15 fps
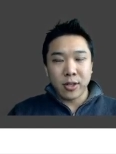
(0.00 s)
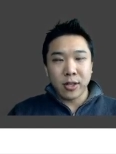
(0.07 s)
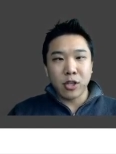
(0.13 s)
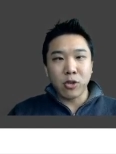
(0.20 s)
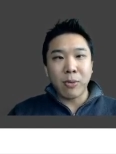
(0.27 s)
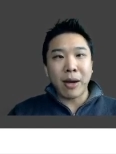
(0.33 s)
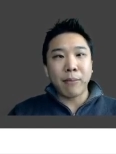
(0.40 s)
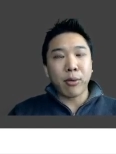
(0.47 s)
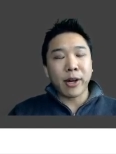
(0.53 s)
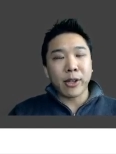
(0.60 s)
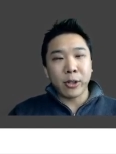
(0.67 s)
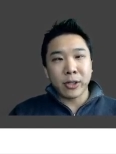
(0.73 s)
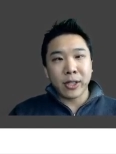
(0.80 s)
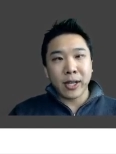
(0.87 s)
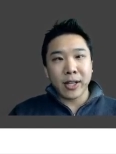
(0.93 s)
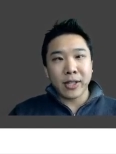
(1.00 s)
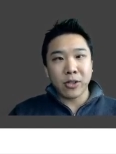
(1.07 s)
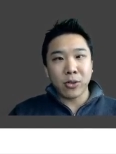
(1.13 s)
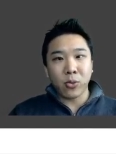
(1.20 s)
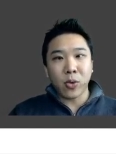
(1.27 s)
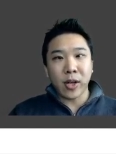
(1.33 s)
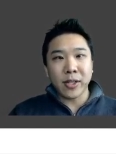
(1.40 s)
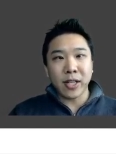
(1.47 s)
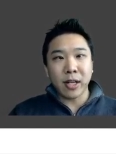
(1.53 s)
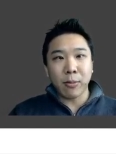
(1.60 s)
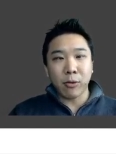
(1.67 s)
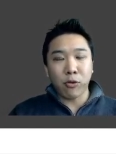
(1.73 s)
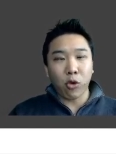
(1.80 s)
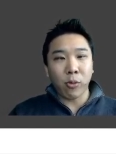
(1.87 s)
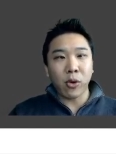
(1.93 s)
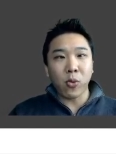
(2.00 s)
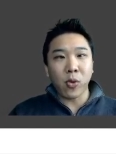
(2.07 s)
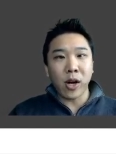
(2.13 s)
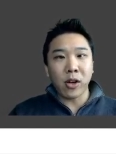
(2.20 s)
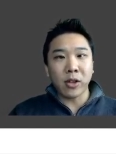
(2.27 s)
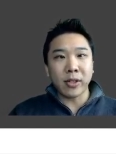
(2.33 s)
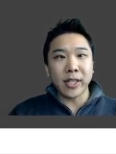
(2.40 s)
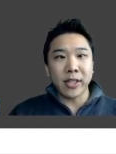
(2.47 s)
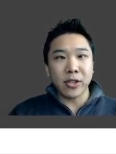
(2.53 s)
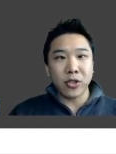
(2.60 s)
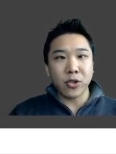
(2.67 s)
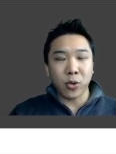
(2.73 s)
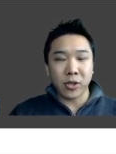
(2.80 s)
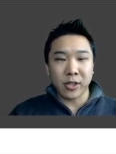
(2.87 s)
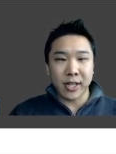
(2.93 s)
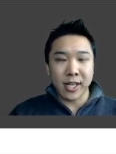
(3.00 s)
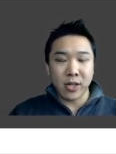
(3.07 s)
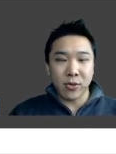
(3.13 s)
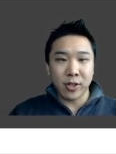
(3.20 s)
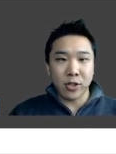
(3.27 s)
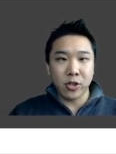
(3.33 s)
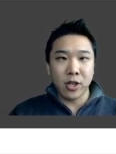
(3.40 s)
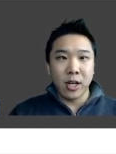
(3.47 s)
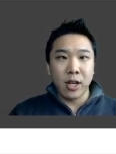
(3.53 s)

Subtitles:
you might prioritize the ones that are performing well in the source language,